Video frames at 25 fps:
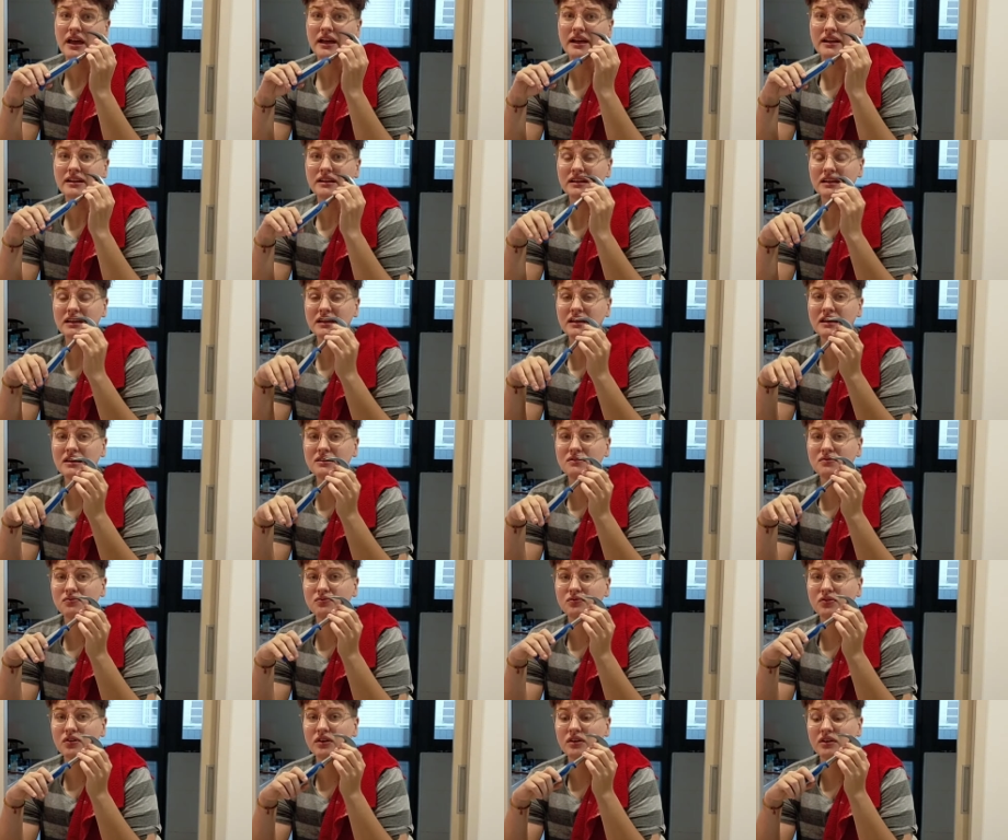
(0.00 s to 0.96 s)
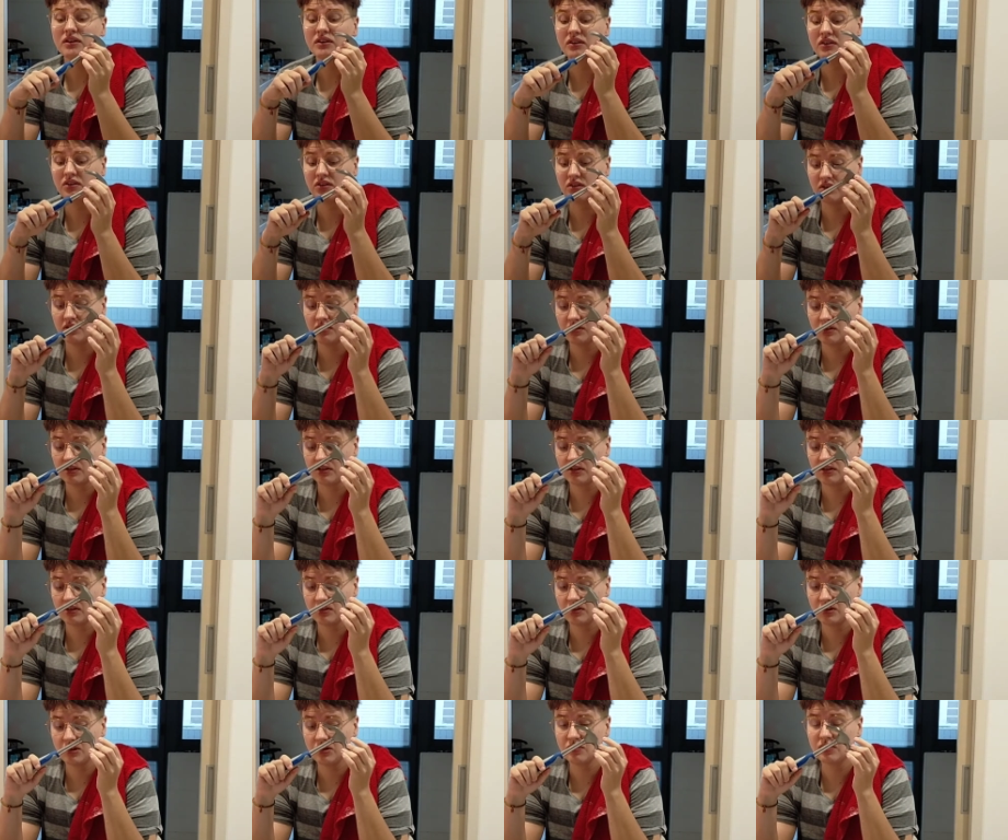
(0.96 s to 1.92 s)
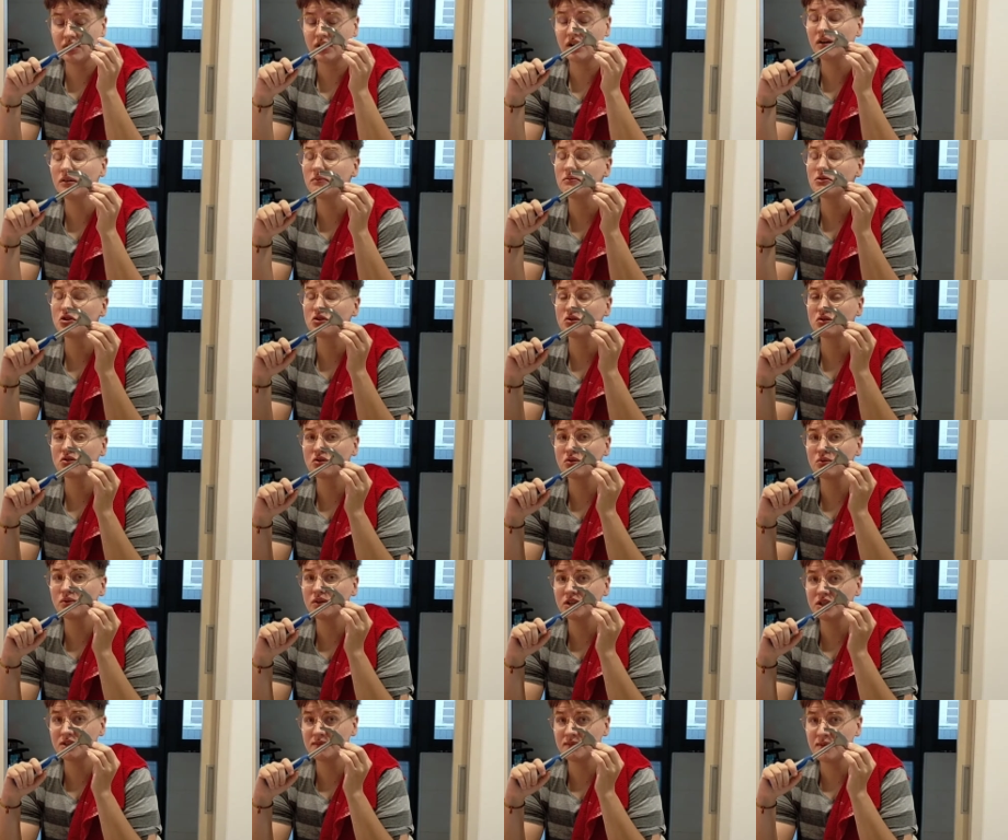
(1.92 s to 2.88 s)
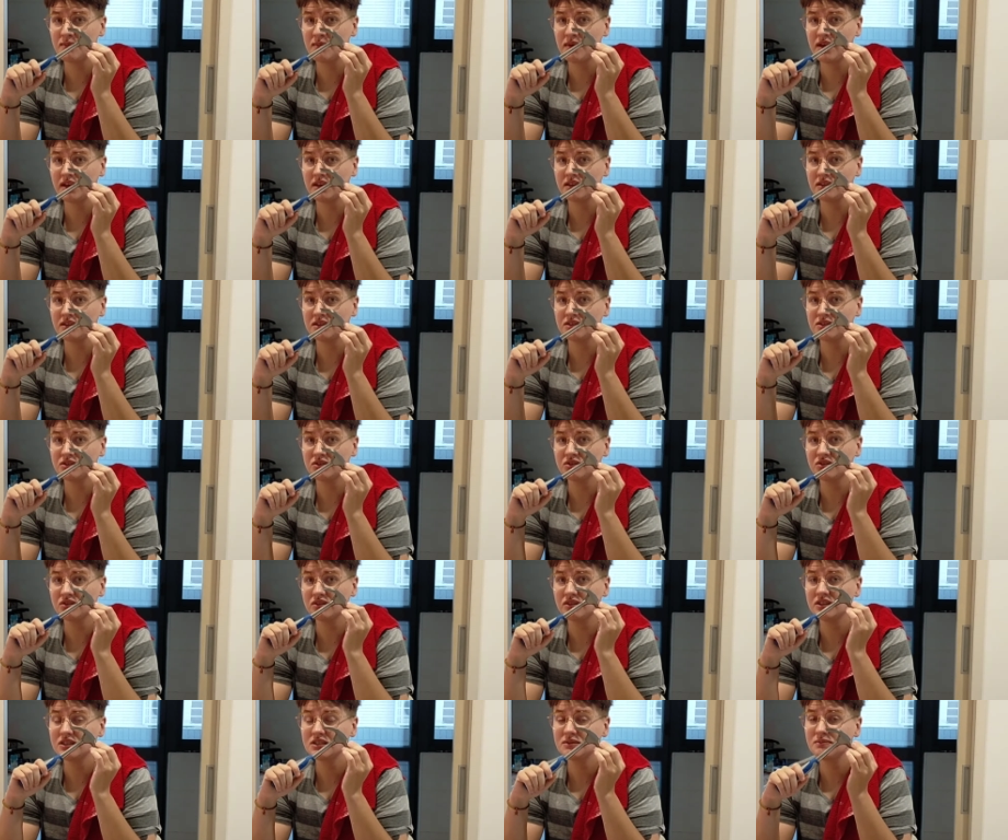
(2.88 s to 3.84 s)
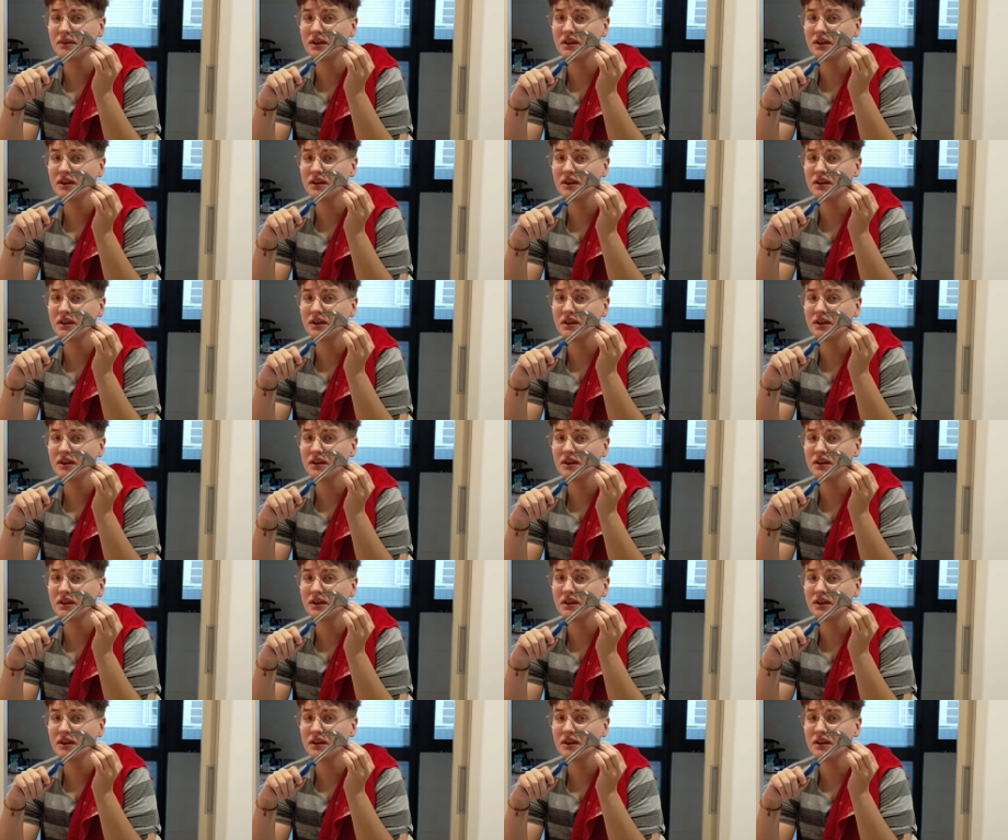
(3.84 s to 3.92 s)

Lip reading: And if you are going to be making these cookies,